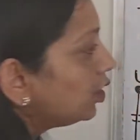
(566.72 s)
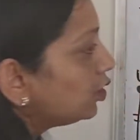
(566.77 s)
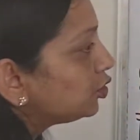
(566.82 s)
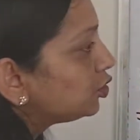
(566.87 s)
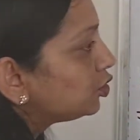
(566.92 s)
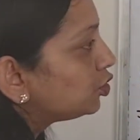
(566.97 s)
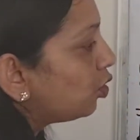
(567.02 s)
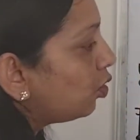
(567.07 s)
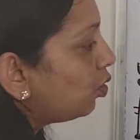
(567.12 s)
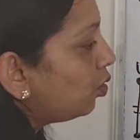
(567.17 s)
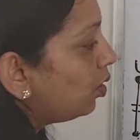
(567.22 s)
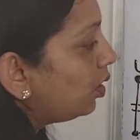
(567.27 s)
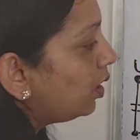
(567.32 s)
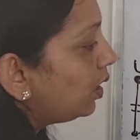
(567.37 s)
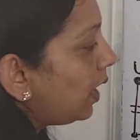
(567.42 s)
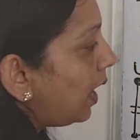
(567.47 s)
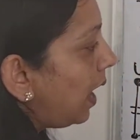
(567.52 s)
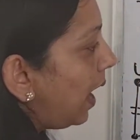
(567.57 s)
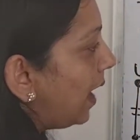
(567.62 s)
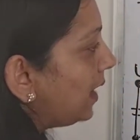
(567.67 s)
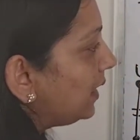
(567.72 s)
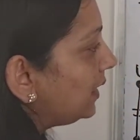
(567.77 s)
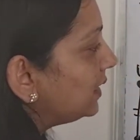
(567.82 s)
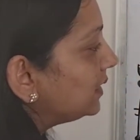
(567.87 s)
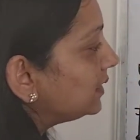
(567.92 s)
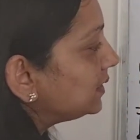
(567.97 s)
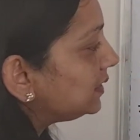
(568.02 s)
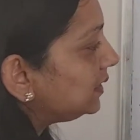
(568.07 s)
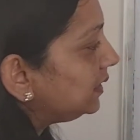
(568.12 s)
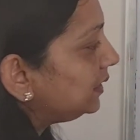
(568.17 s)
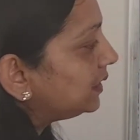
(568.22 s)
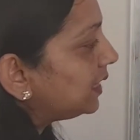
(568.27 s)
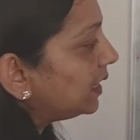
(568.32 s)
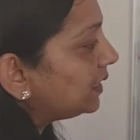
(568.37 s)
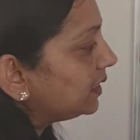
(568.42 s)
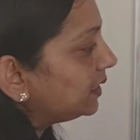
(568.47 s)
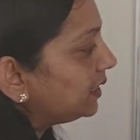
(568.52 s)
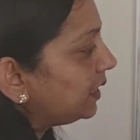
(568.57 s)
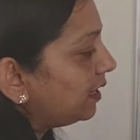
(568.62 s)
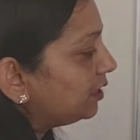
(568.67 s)
So I can see that
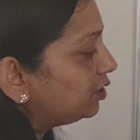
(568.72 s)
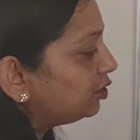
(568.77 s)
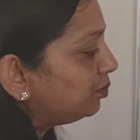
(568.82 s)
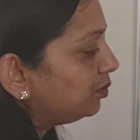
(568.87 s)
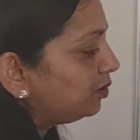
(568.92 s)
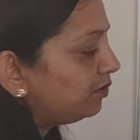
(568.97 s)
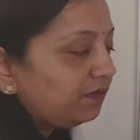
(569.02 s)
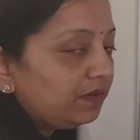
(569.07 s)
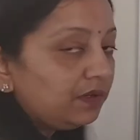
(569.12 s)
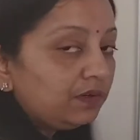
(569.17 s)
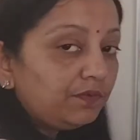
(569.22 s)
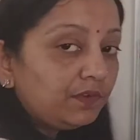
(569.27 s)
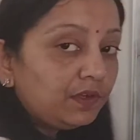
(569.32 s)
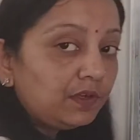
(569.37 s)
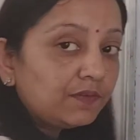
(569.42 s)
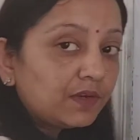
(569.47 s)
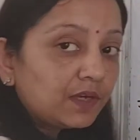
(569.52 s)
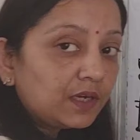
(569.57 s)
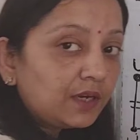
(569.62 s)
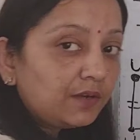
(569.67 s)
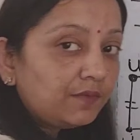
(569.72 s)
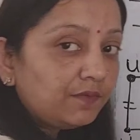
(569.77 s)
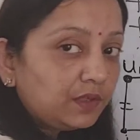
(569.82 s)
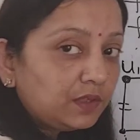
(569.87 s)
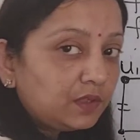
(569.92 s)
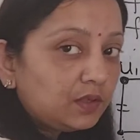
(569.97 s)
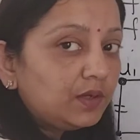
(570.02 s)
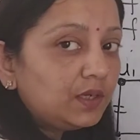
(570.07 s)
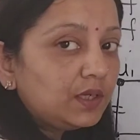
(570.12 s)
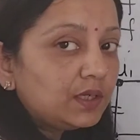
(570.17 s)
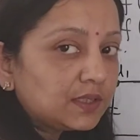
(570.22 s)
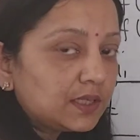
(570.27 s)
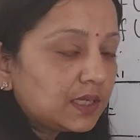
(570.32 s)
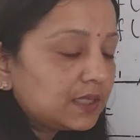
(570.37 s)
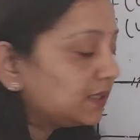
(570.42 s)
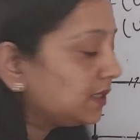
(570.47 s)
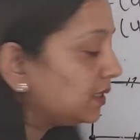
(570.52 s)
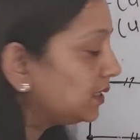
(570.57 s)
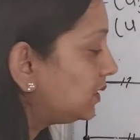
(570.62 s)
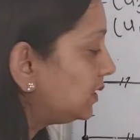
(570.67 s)
an edge between V1 and V3 is
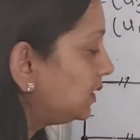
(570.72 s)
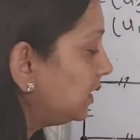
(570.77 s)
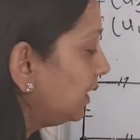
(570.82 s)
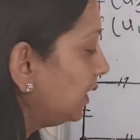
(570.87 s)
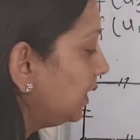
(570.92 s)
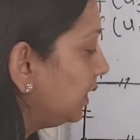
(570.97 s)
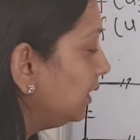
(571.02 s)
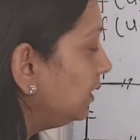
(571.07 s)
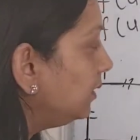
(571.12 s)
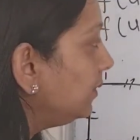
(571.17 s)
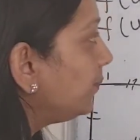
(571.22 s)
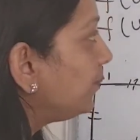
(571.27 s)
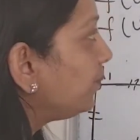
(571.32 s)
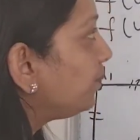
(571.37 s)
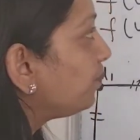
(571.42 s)
existing in